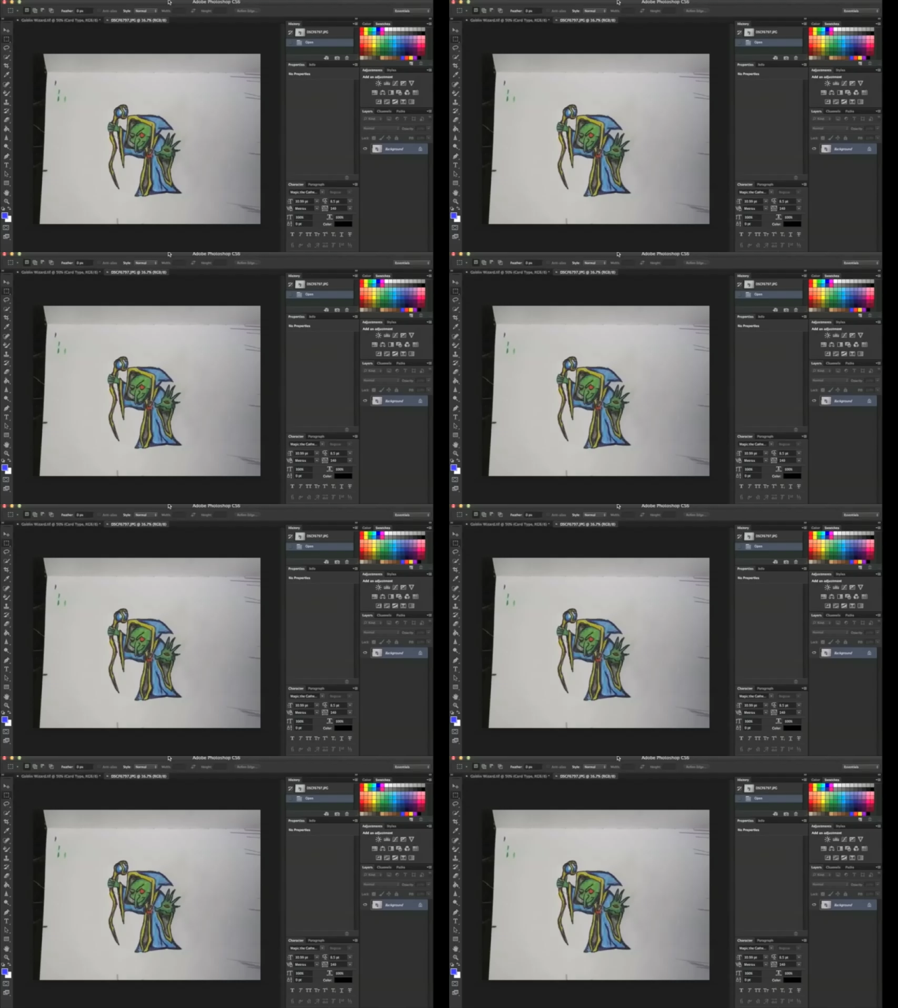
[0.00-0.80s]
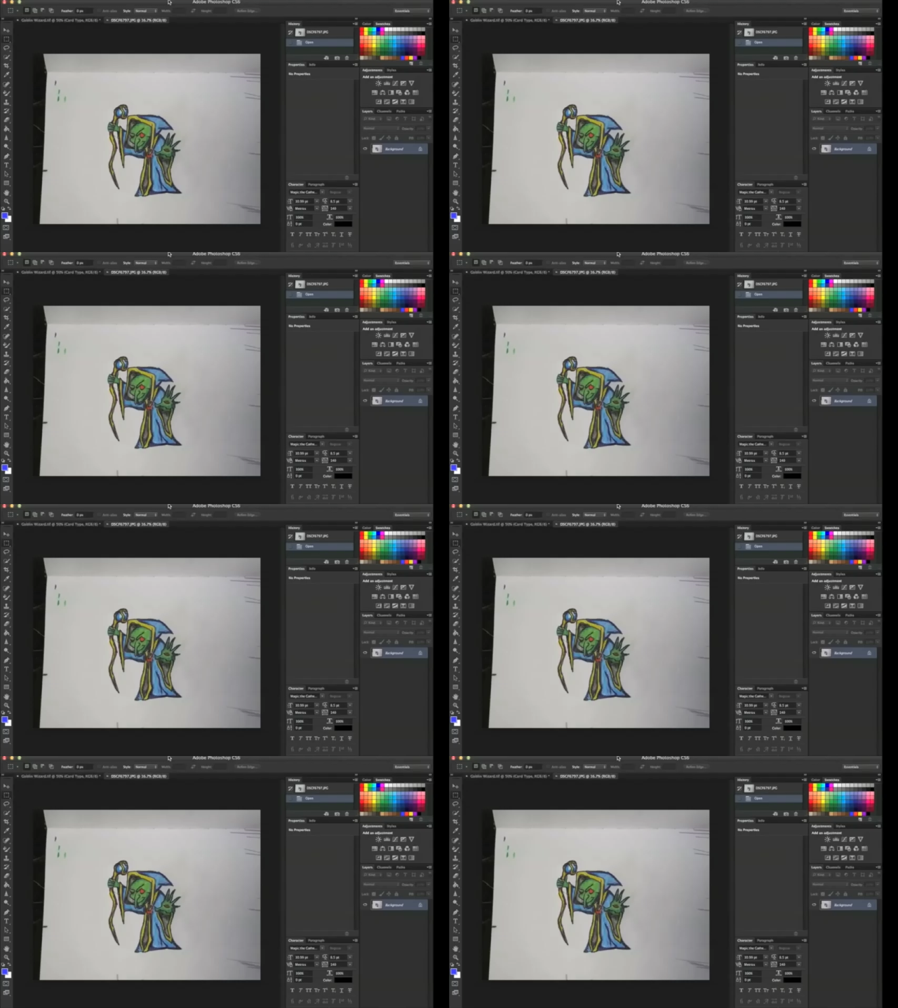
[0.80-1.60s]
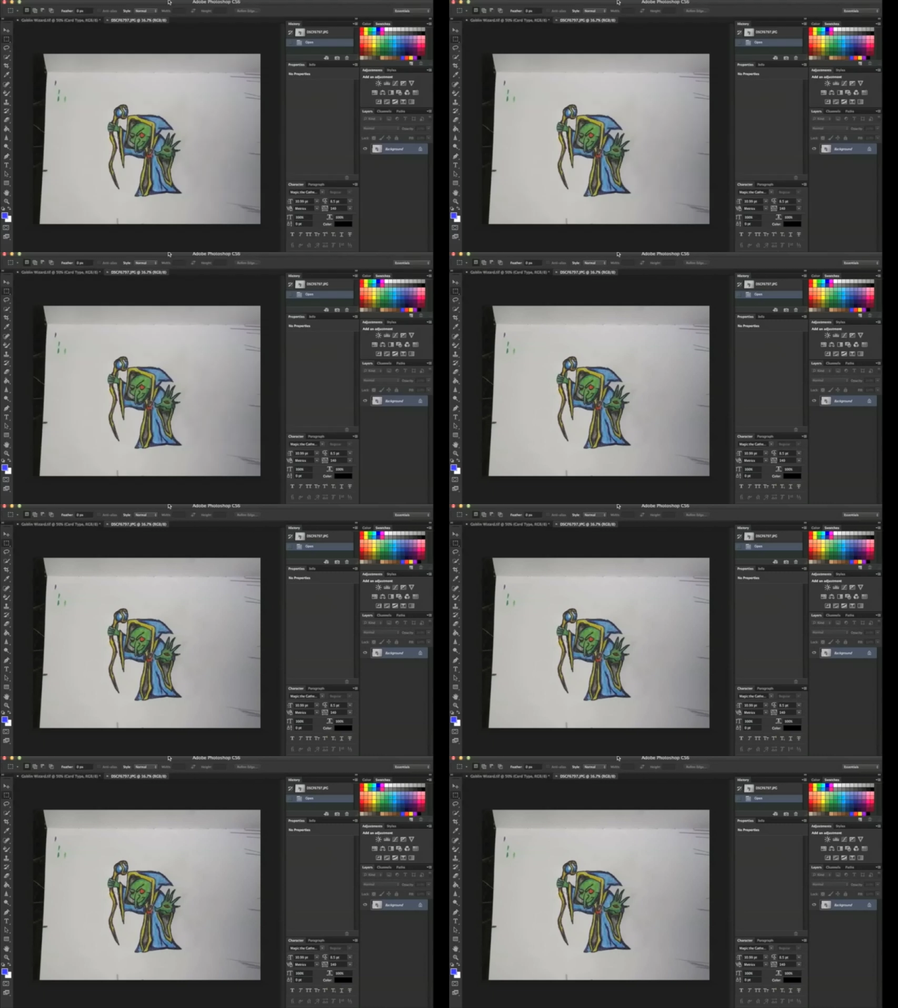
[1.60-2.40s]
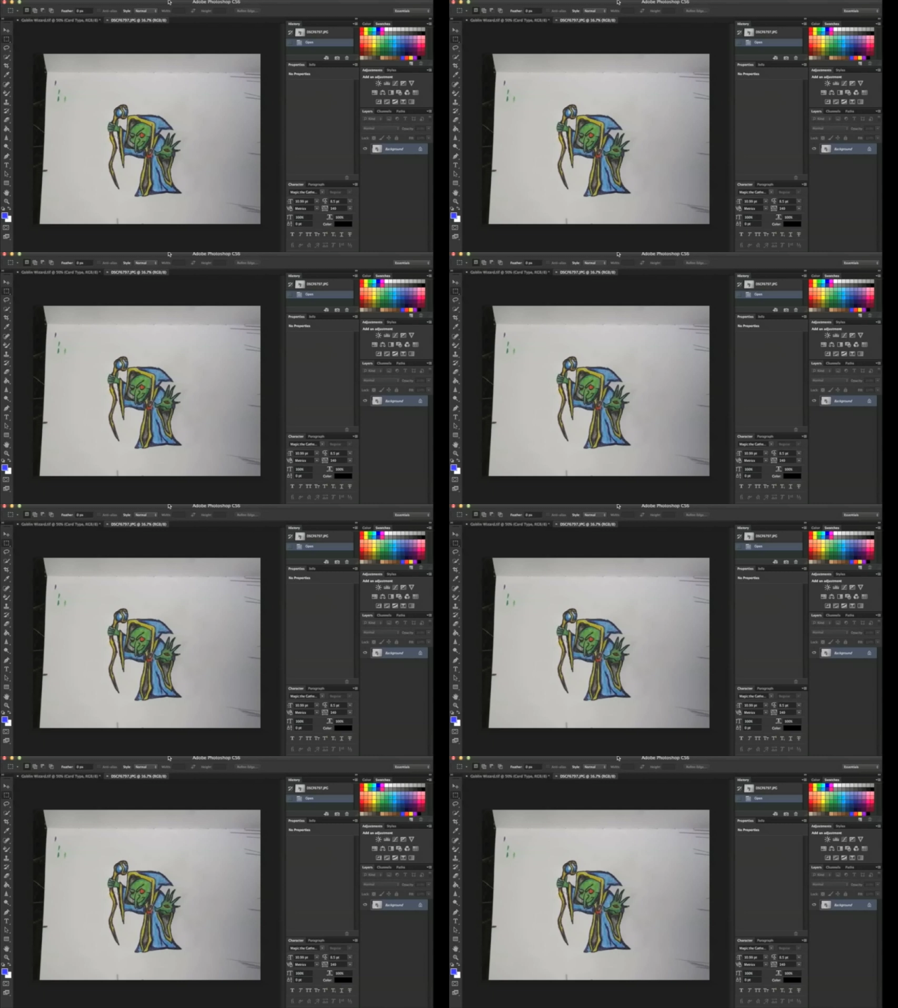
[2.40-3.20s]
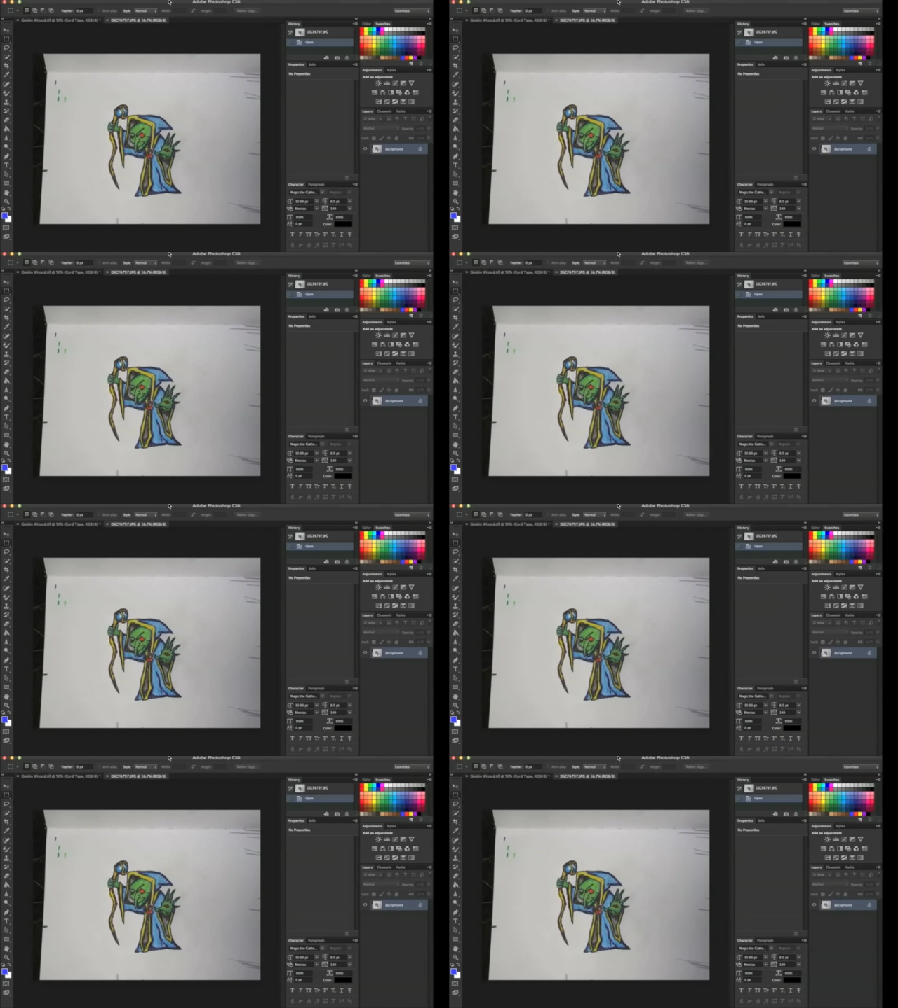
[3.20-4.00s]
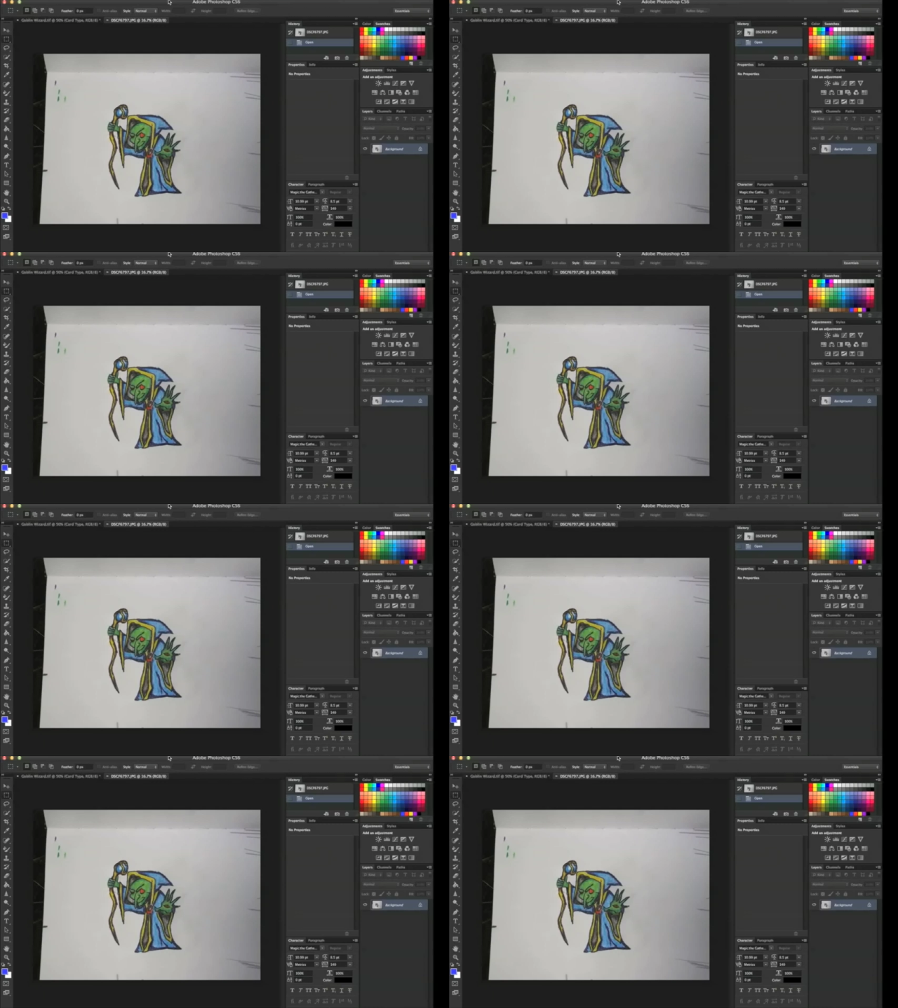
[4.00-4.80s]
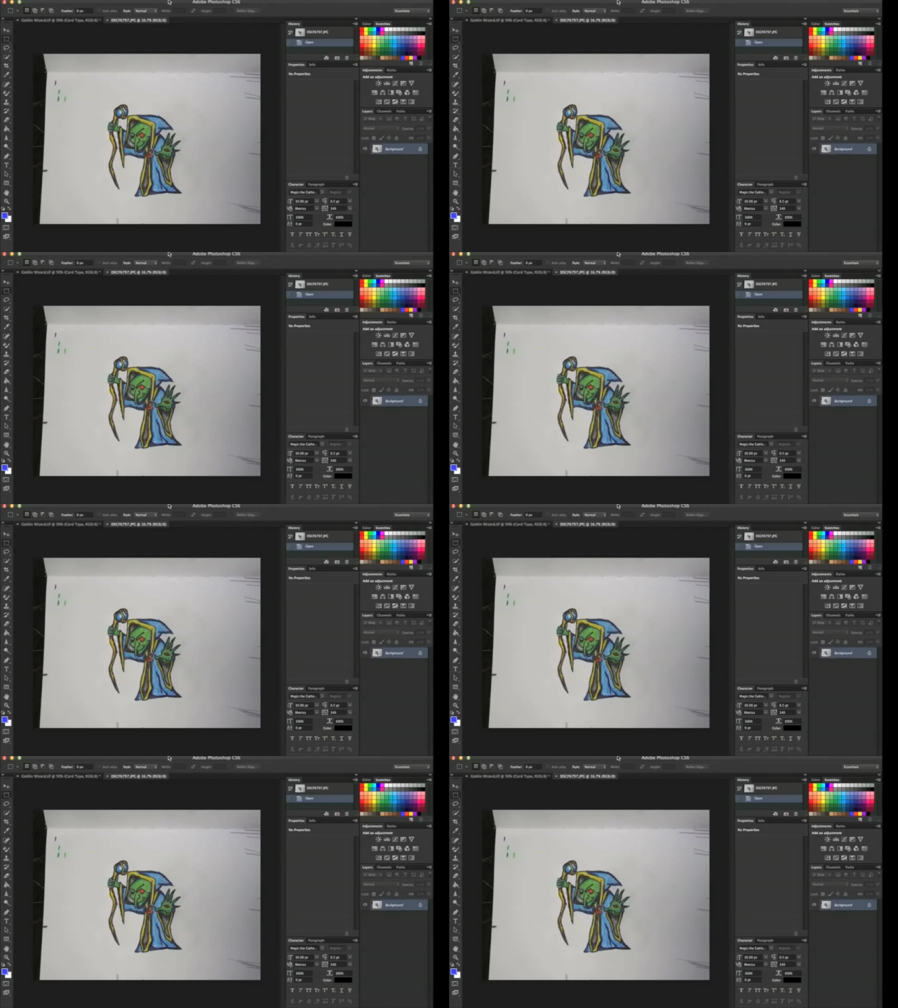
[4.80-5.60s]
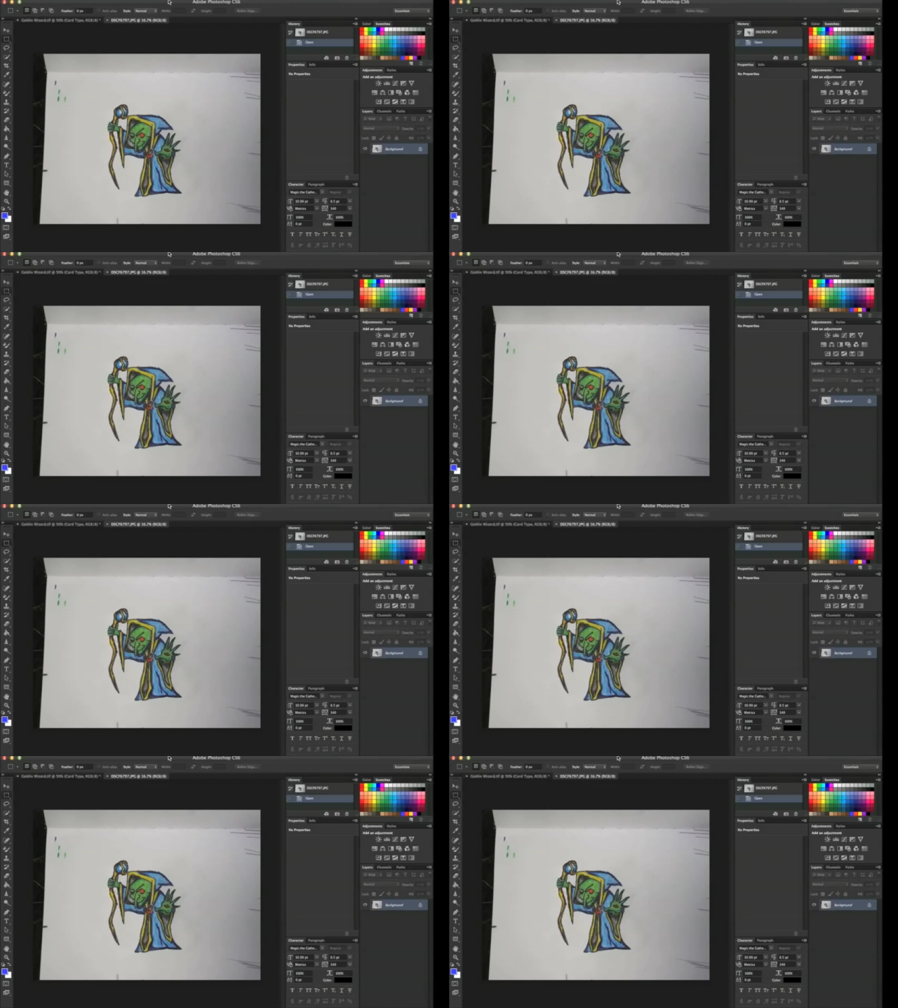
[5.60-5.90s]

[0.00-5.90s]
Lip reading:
[unreadable: no face in view]